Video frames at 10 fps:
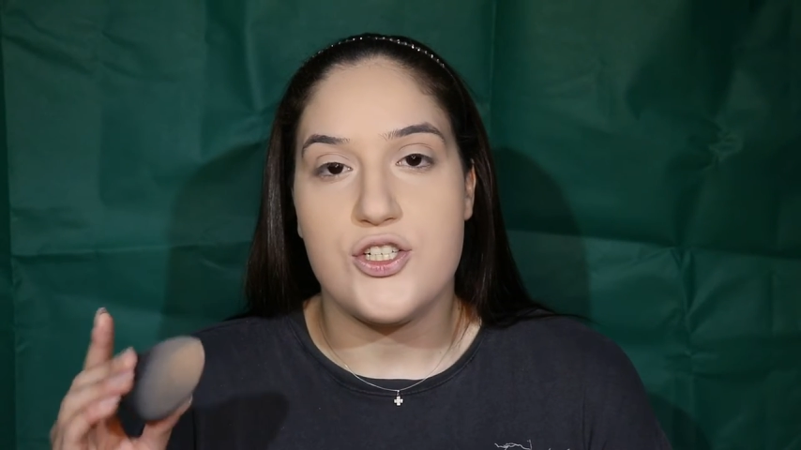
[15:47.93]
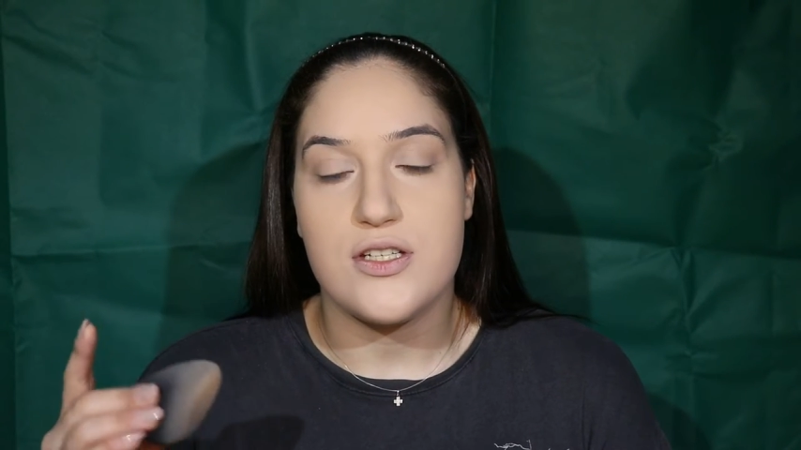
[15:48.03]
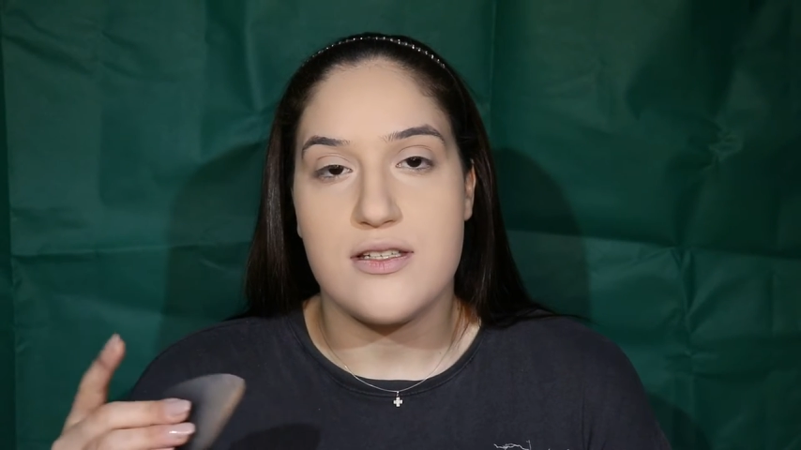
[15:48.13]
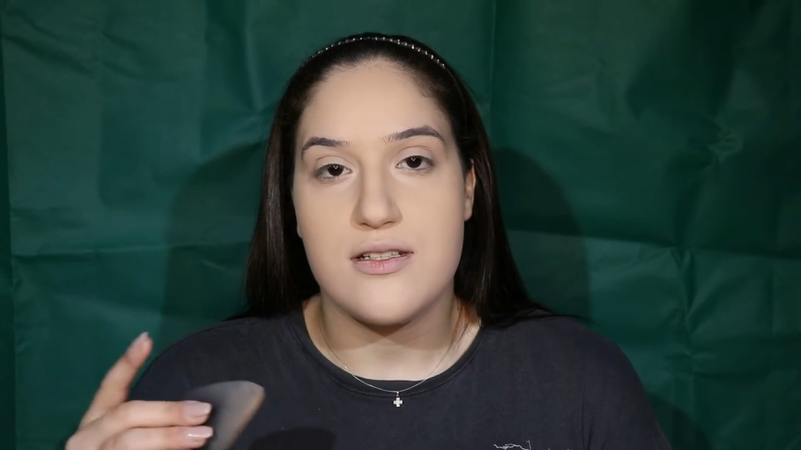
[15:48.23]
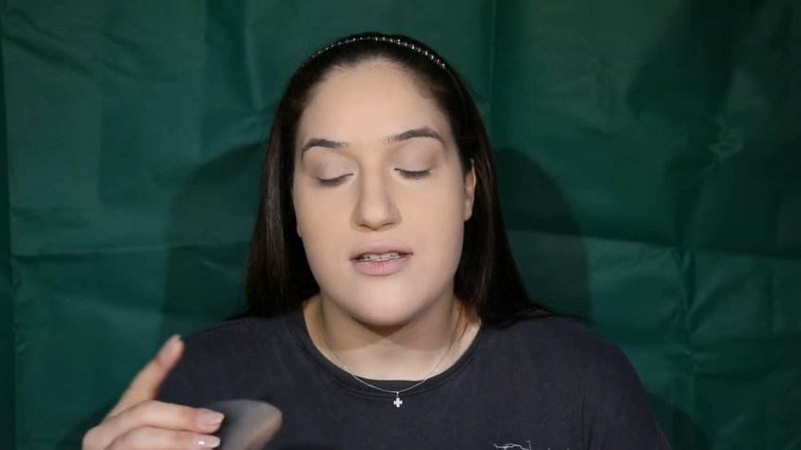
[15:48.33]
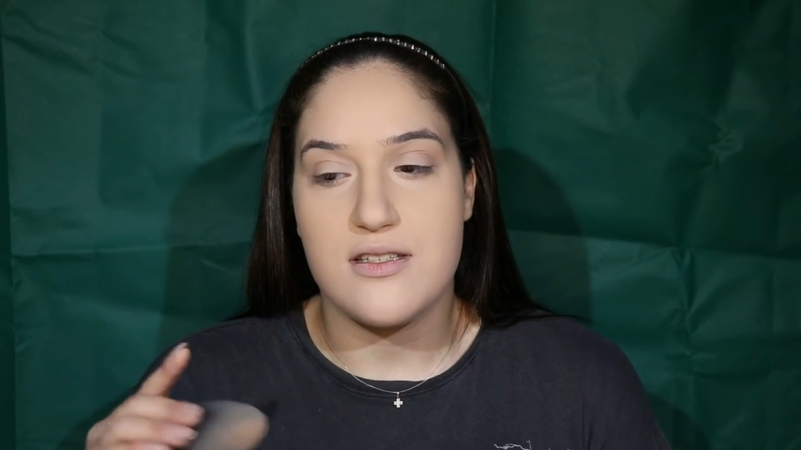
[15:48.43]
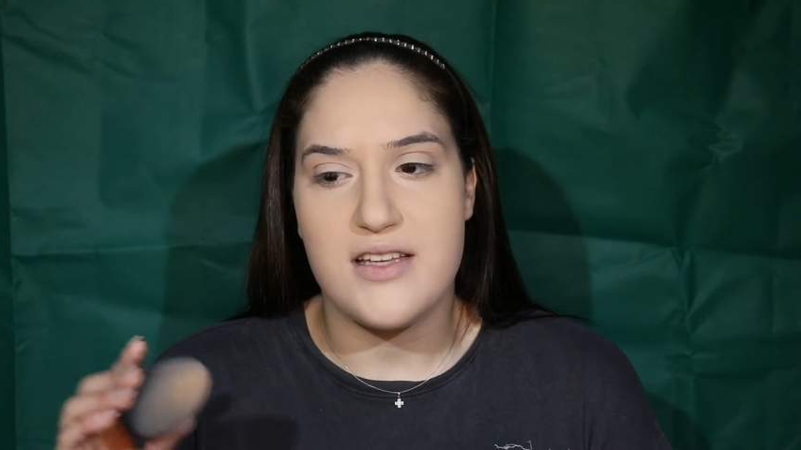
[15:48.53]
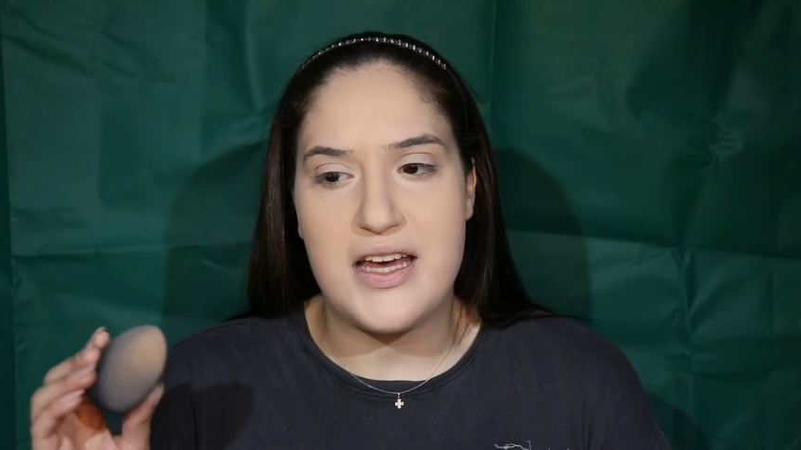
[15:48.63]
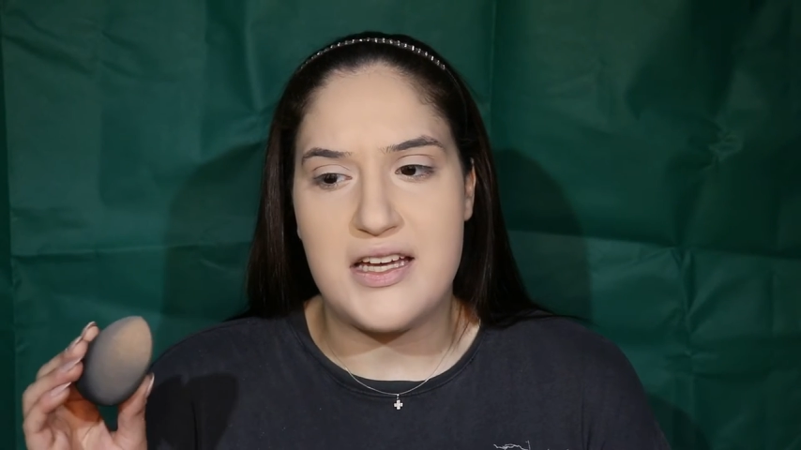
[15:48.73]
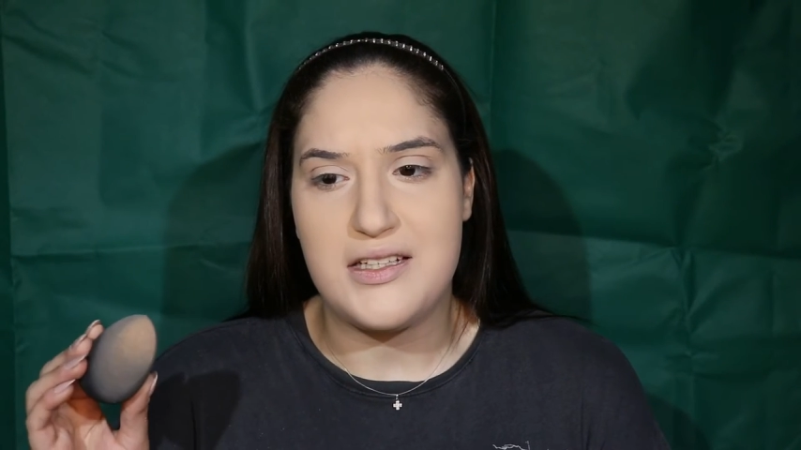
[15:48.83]
just
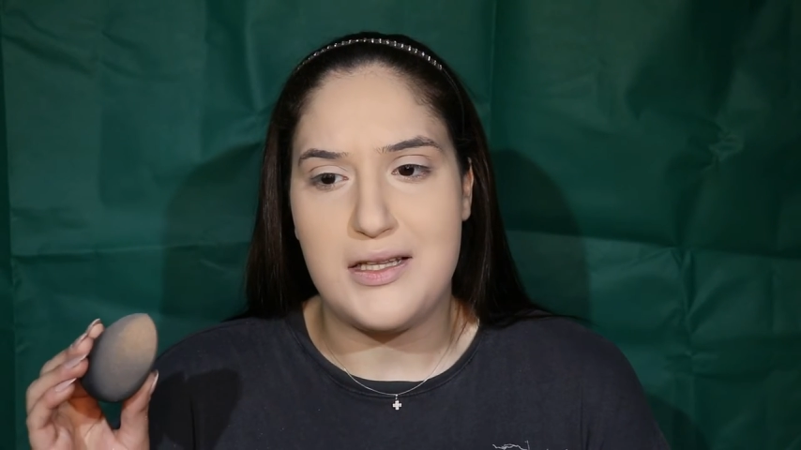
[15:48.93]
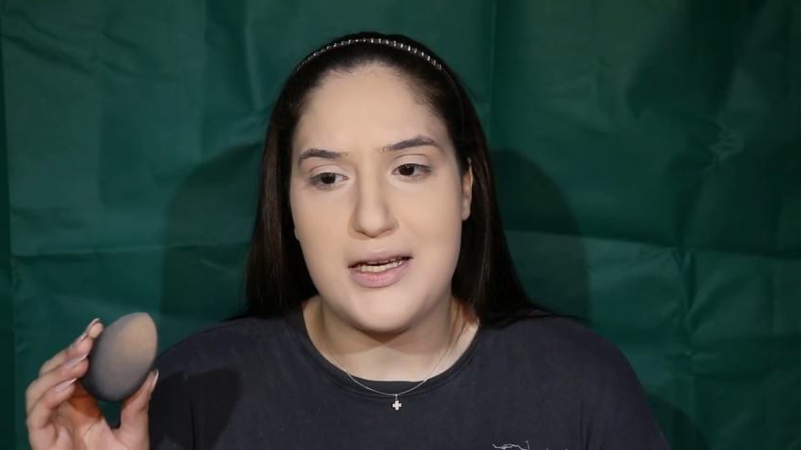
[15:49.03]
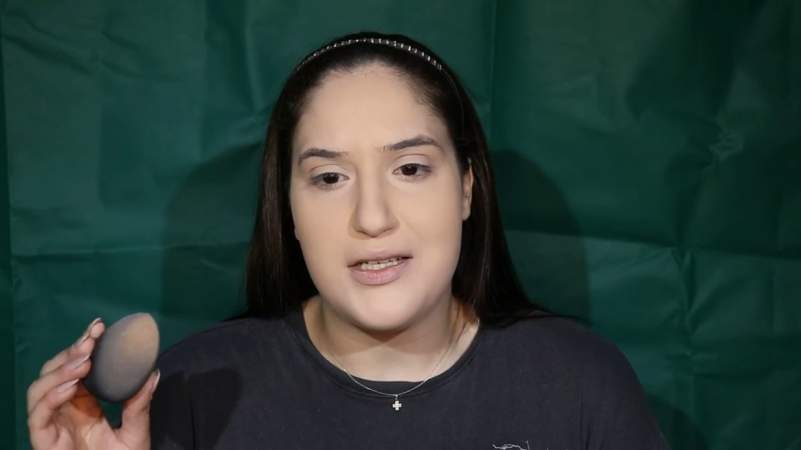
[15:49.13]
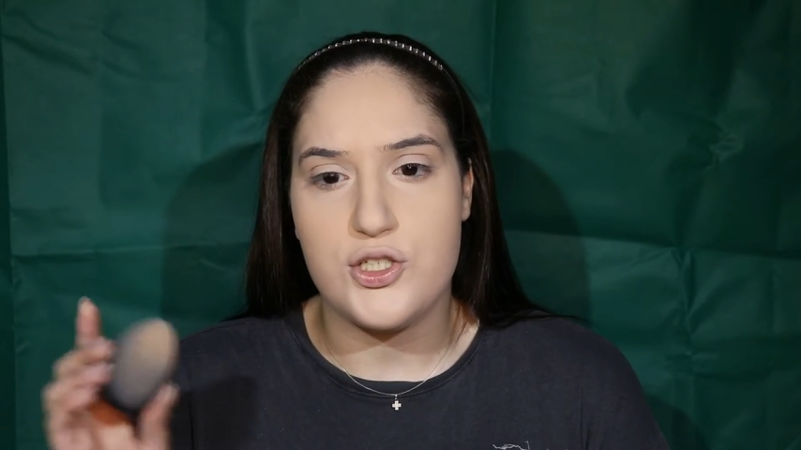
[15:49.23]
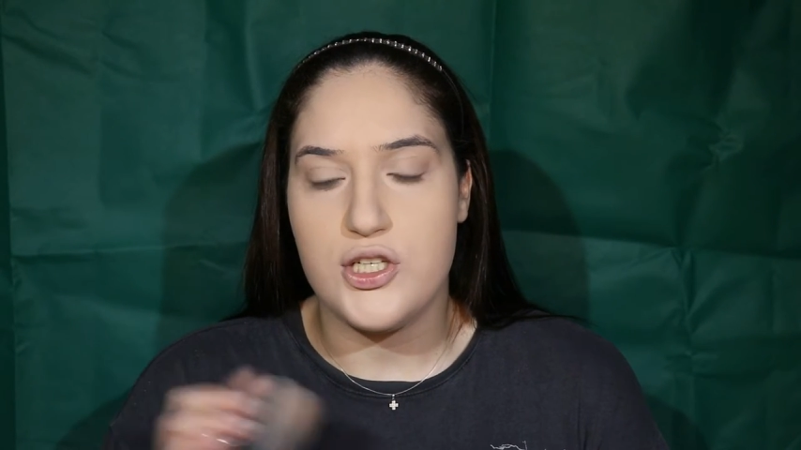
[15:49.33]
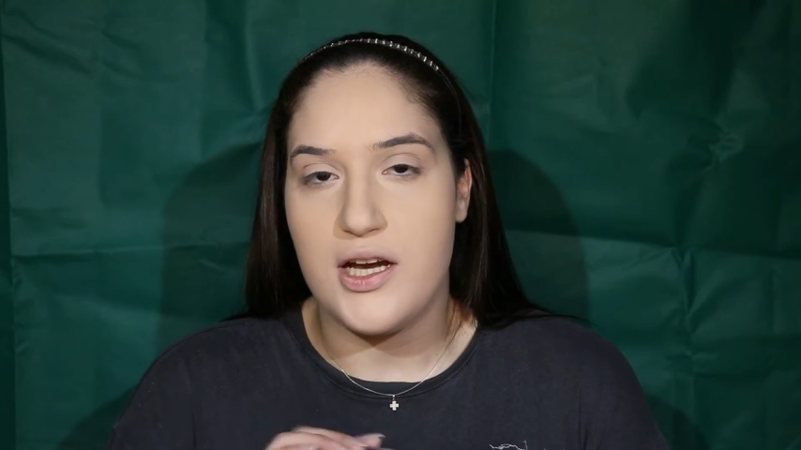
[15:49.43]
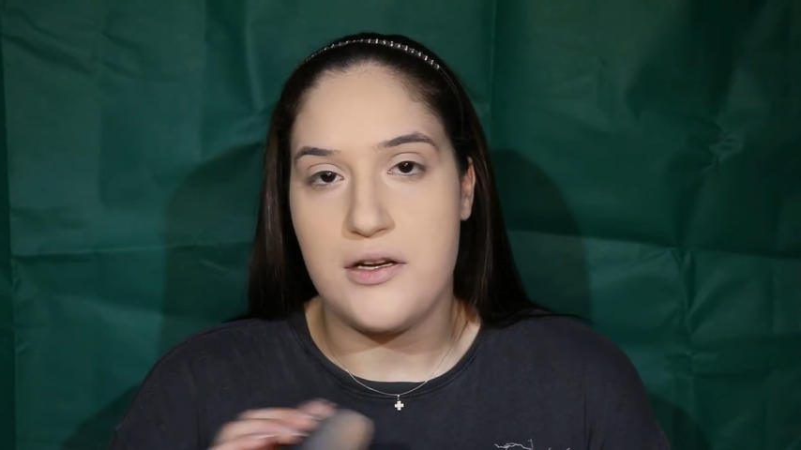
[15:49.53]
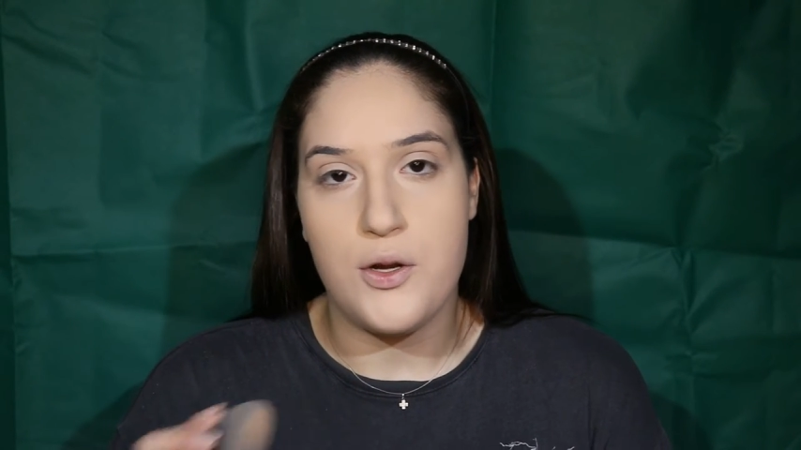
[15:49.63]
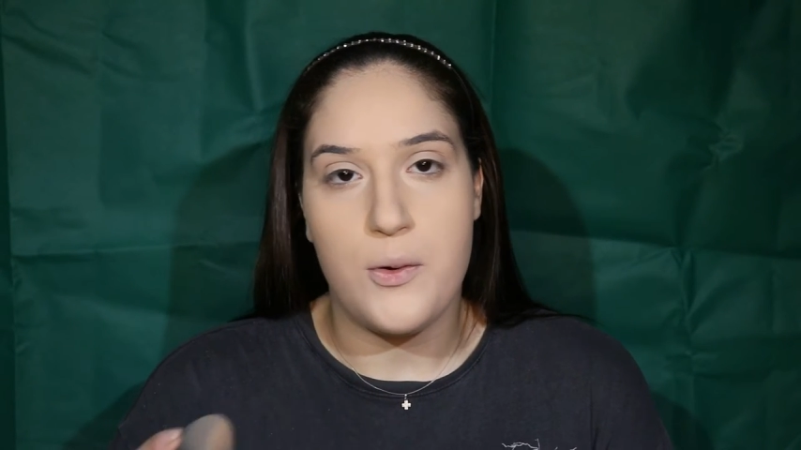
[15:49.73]
said like she had